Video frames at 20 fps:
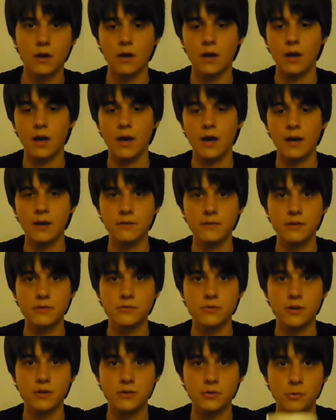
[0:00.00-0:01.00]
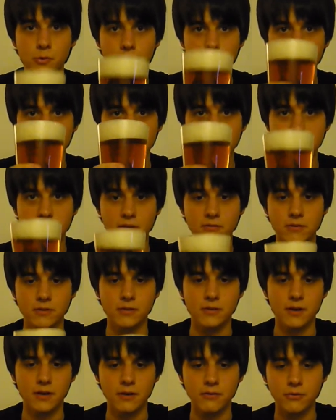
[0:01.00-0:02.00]
And I'll drink to Windows 7.
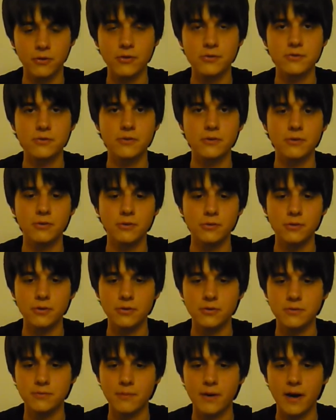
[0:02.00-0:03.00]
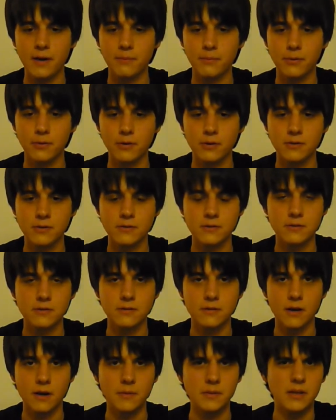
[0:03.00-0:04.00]
For those of you who use MacBooks,
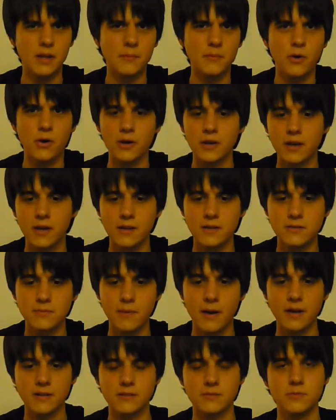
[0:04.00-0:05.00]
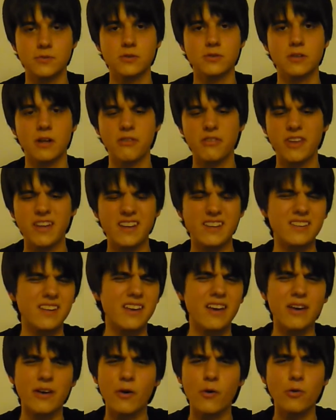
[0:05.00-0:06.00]
I mean, I'm not against Macs. I think
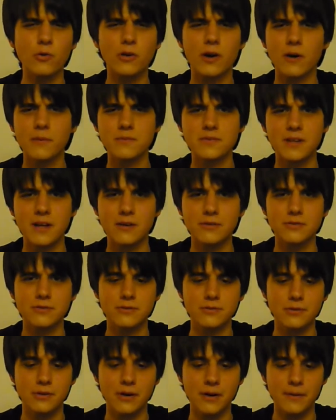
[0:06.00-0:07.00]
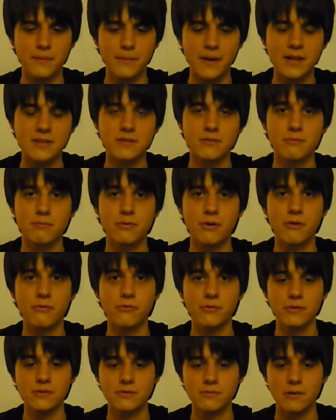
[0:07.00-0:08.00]
it all comes down to a matter of
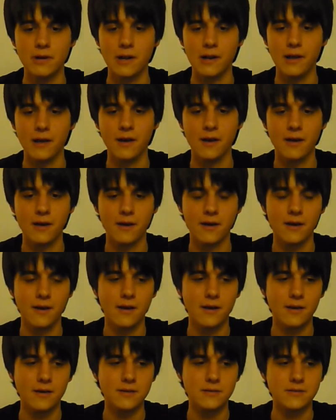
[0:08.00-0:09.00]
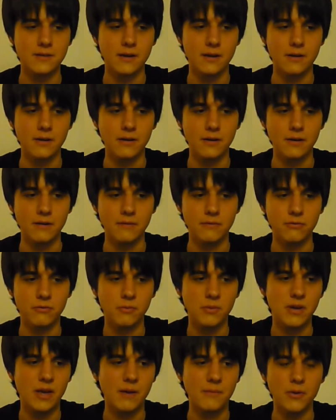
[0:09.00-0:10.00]
preference, really. So for
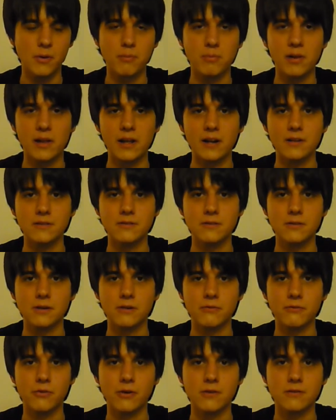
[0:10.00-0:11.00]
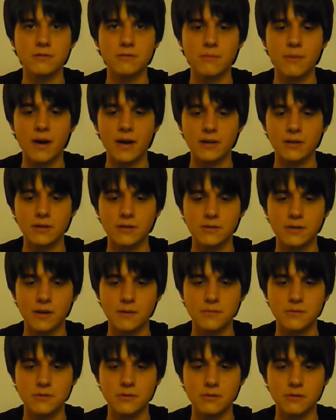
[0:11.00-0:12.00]
me, I'm not planning to convert to Mac anytime
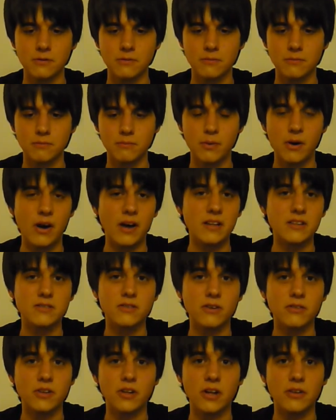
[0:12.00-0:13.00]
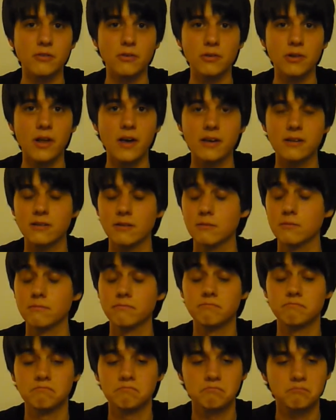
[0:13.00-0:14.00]
soon. But it's not that I don't like them.
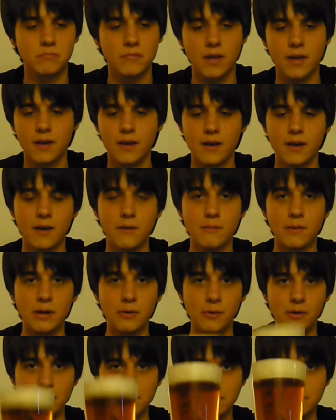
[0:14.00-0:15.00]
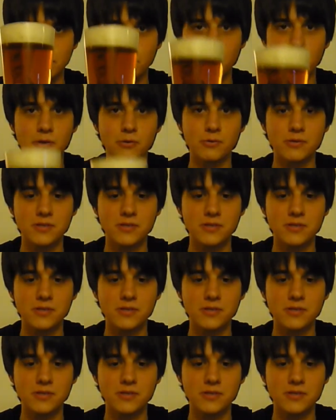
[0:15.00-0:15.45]
But anyways, to Windows